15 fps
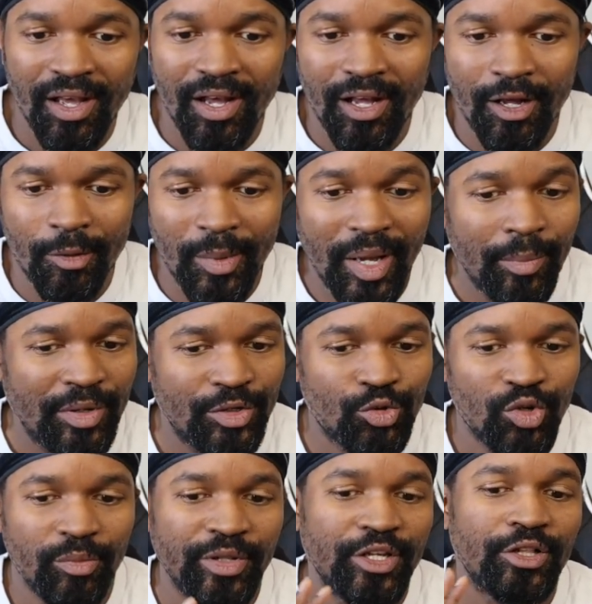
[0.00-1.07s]
Um, I'm
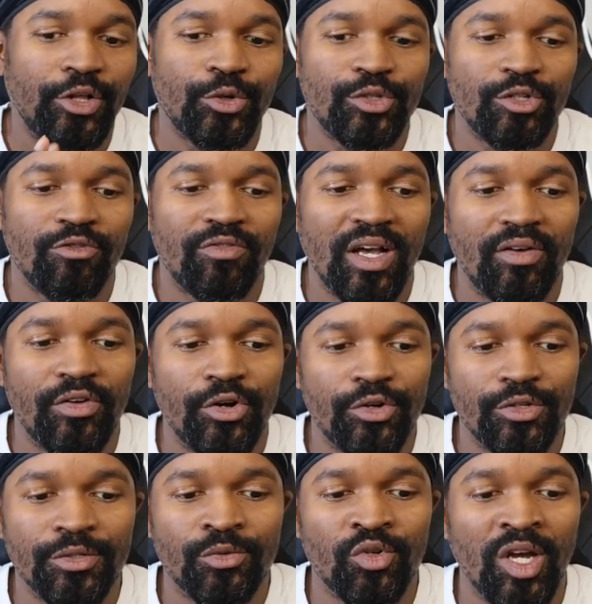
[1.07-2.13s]
extremely close to 500
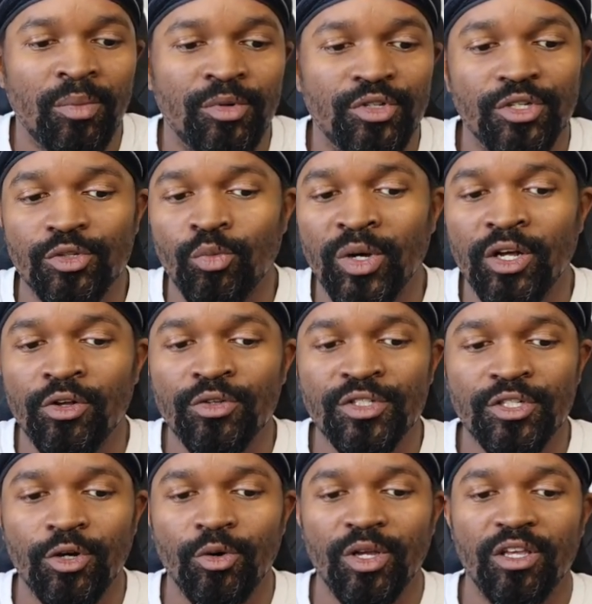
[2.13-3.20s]
subscribers as well,
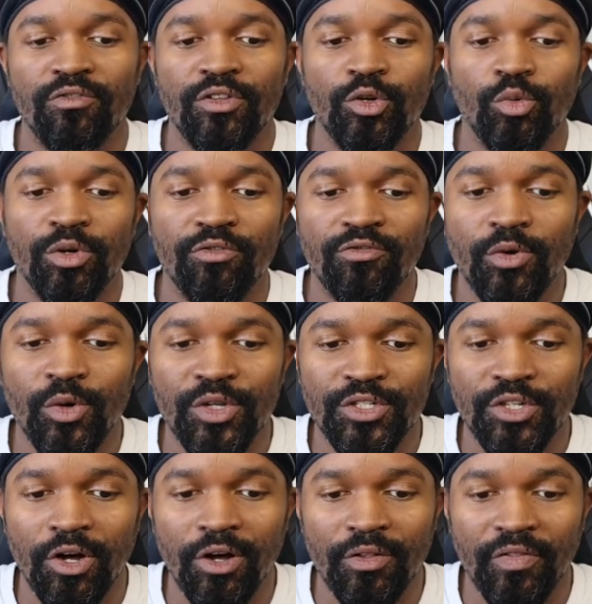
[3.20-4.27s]
so if you would
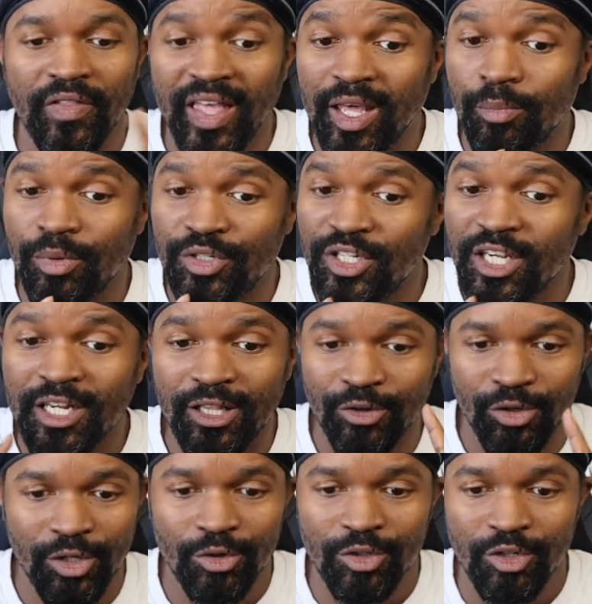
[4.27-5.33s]
focus on that particular
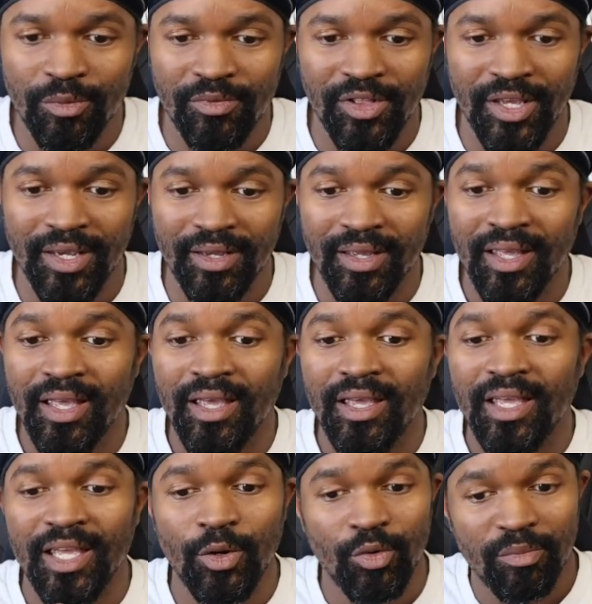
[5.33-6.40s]
YouTube thing,
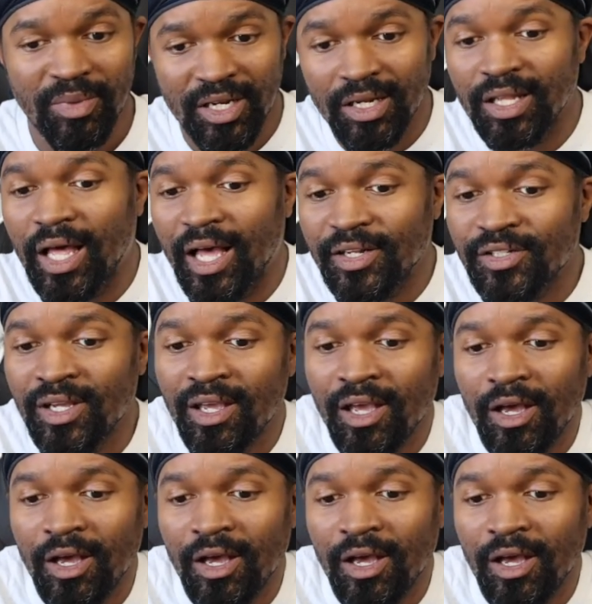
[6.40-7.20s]
it would mean a lot.